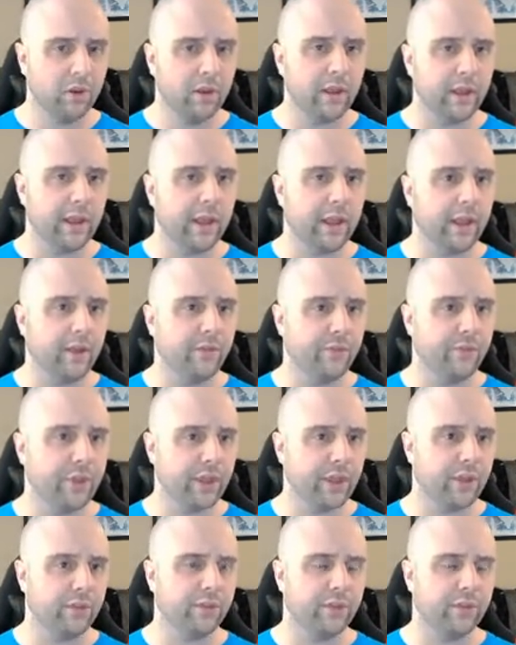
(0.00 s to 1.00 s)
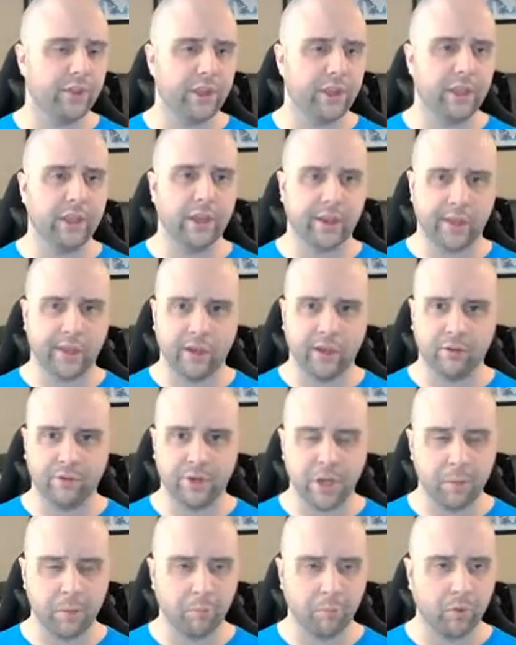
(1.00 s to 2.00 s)
and then the account
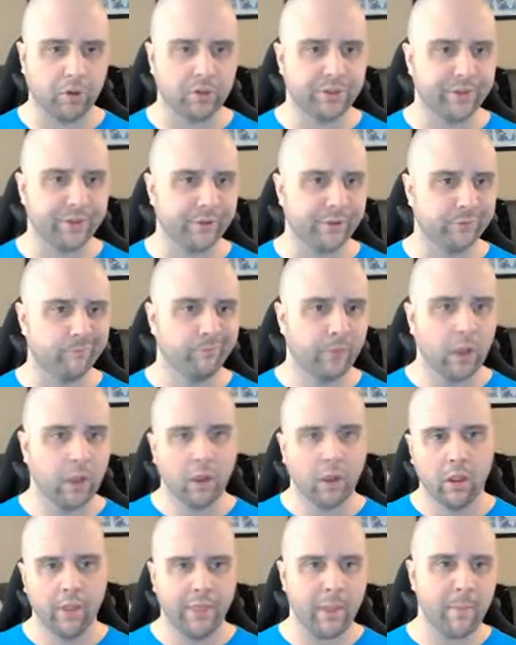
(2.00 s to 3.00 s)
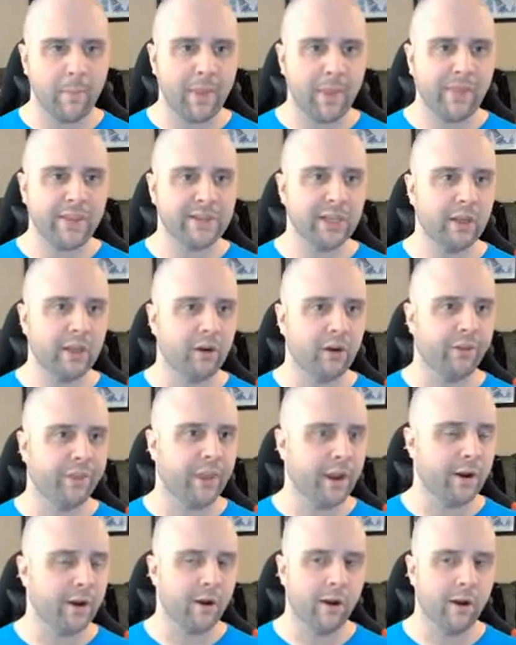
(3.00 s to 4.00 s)
number. So they made these a little
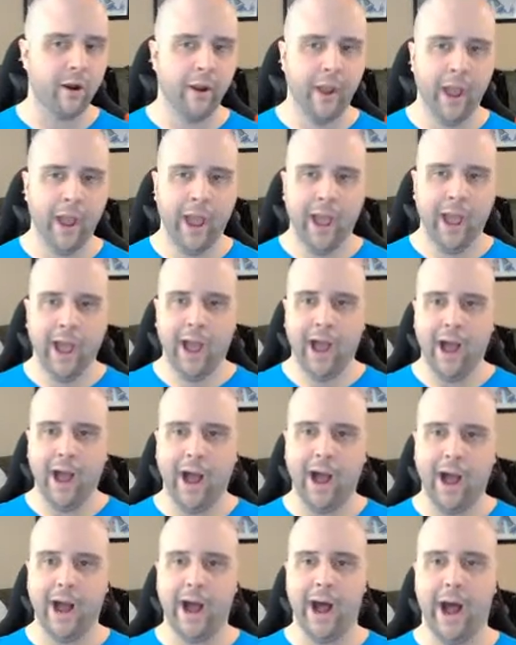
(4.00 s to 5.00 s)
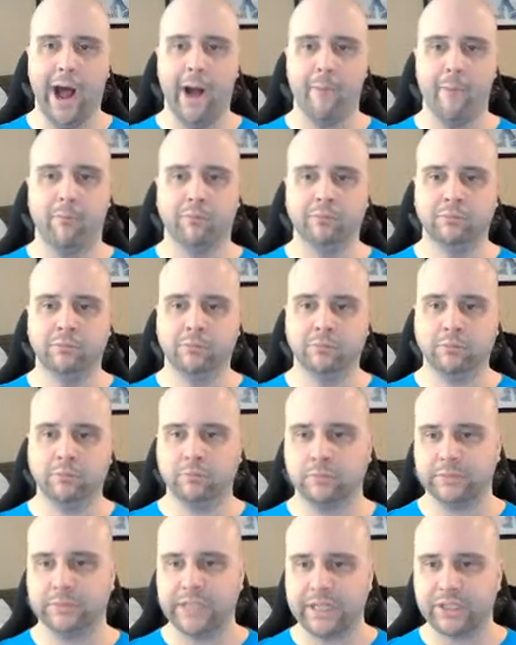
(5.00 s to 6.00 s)
thicker.
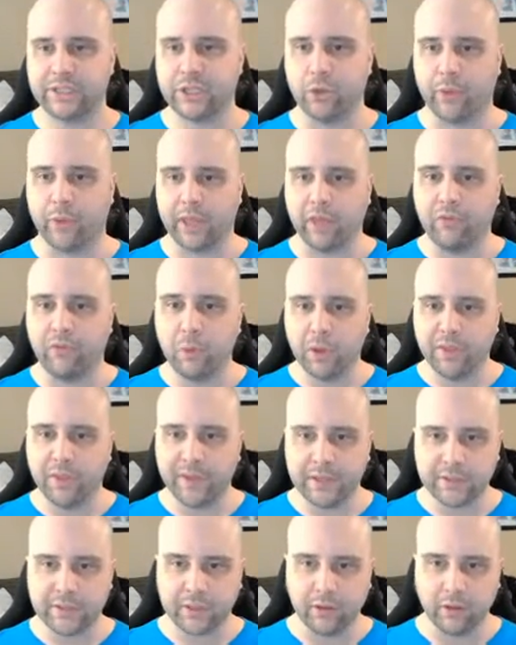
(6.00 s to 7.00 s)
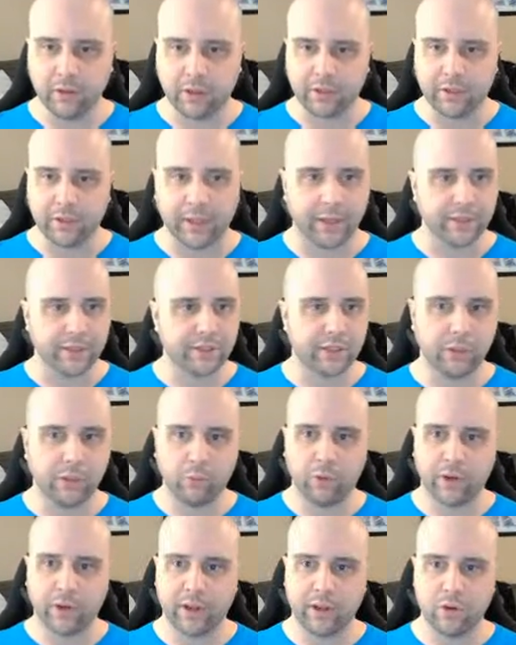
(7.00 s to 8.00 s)
That's annoying. If you want things to look nice,
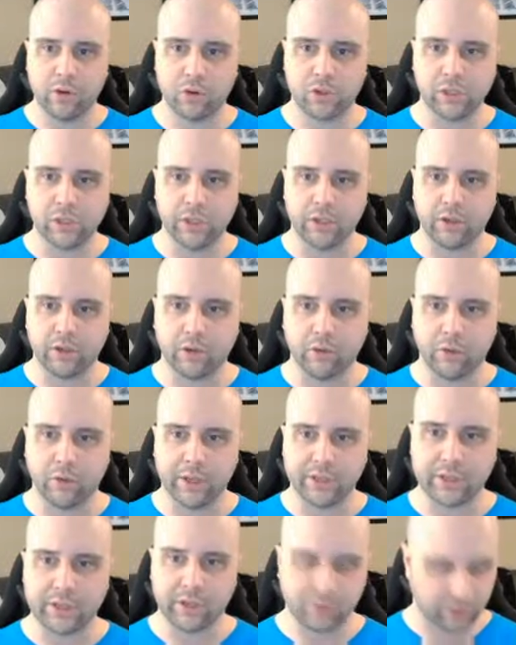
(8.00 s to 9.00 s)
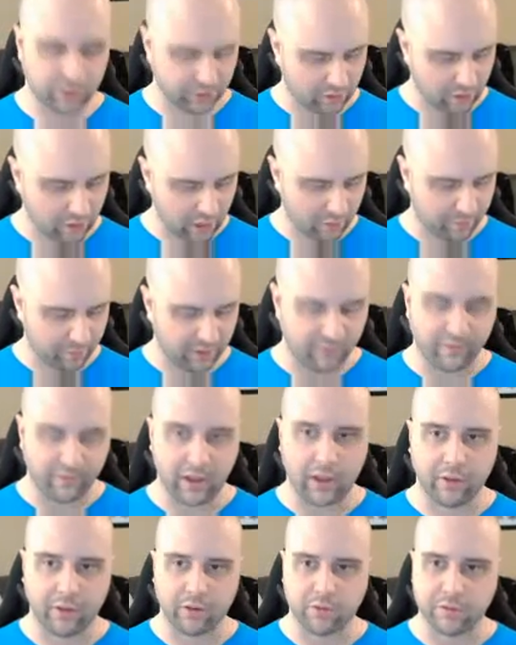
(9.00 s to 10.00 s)
what I usually do is I'll just copy
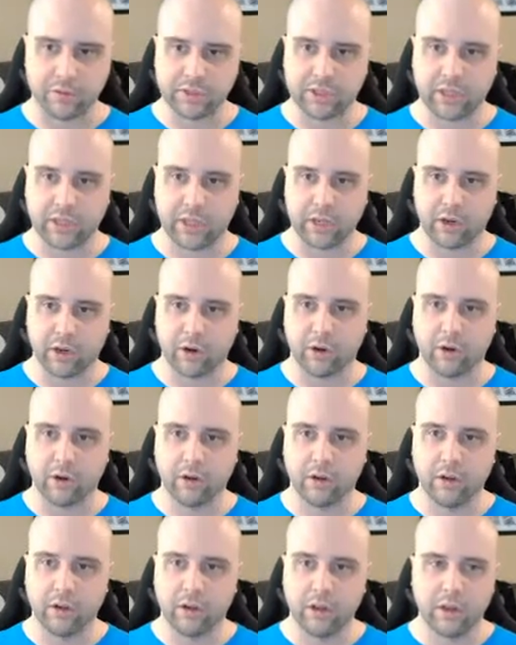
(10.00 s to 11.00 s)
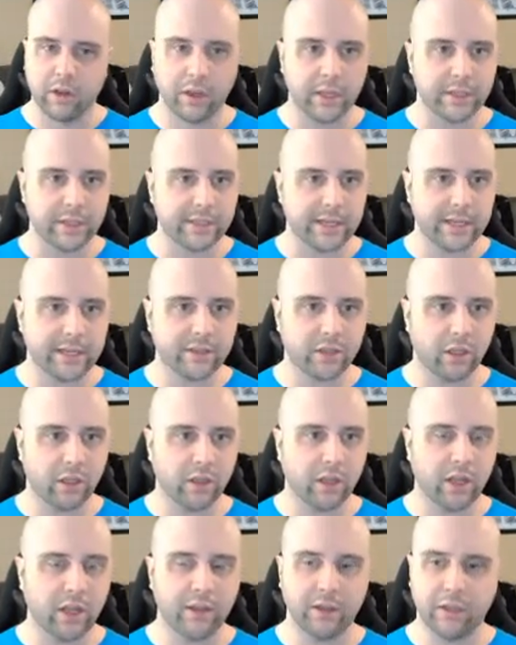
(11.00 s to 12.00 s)
values here, because that's a
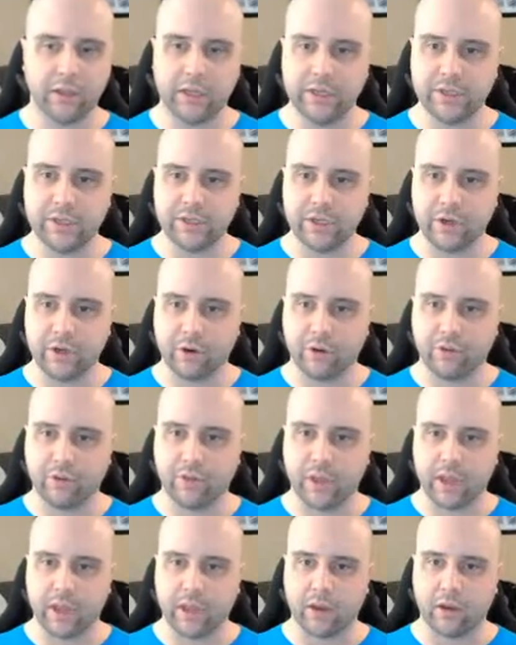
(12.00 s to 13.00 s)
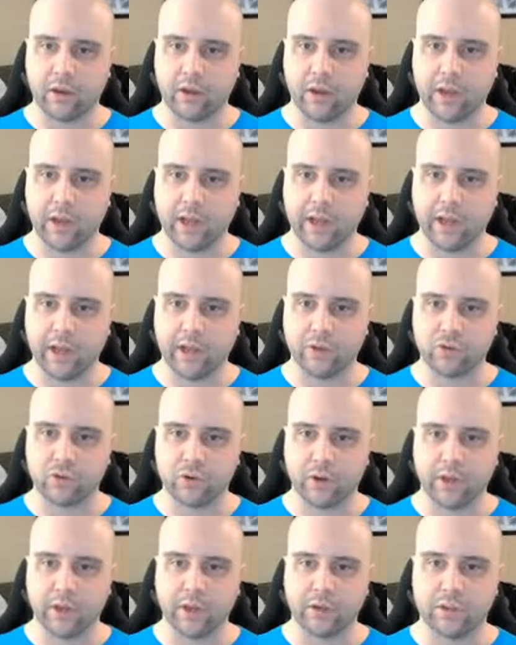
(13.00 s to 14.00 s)
lot easier than
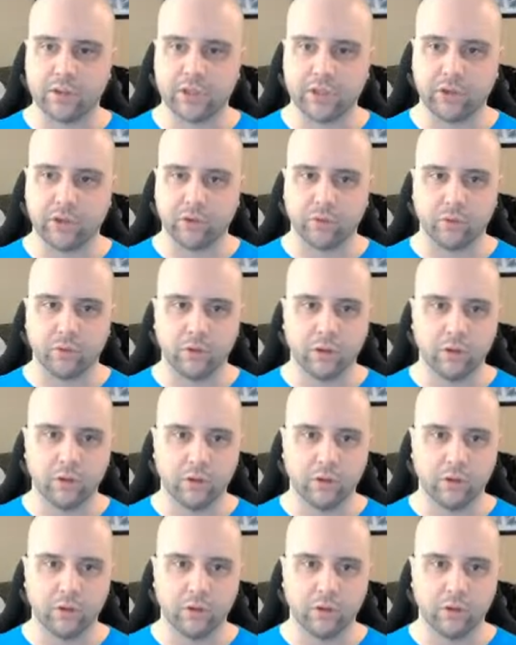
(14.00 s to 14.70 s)
trying to